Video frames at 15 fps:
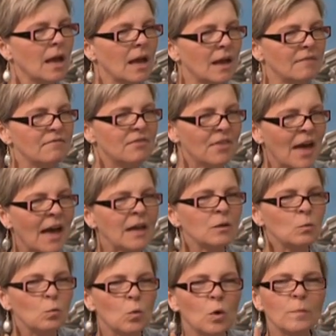And that
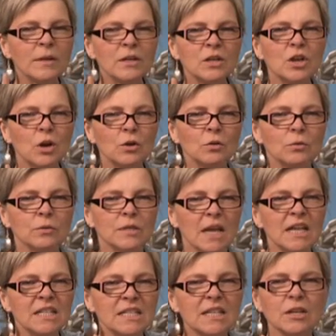woman knows
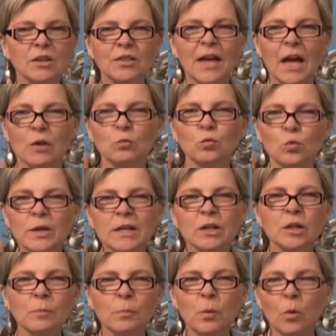until that
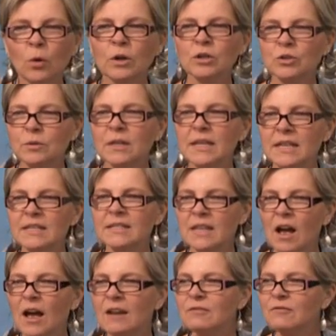real portrait is
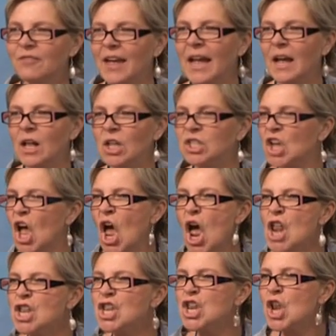unveiled,
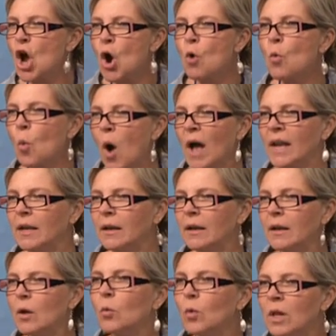no one
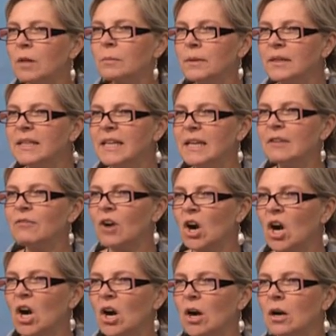will believe
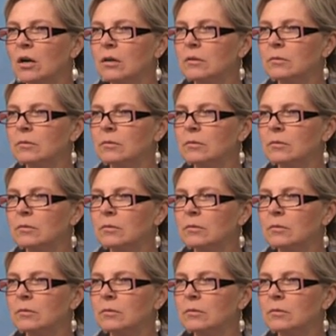her.